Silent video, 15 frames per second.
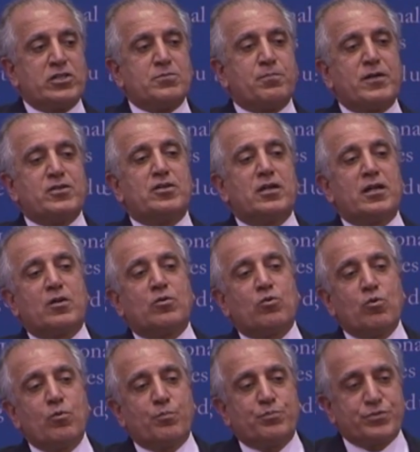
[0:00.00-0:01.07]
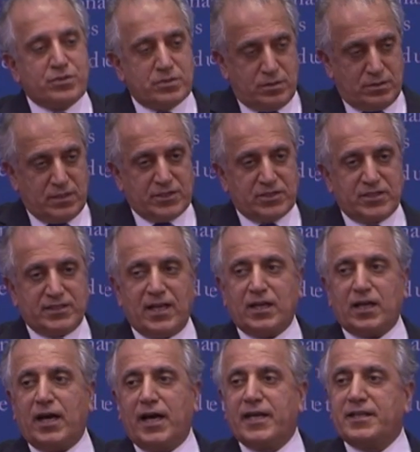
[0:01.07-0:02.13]
especially groups such as
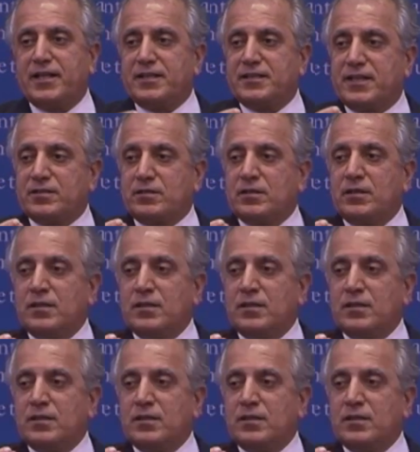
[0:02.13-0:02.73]
al-Qaeda that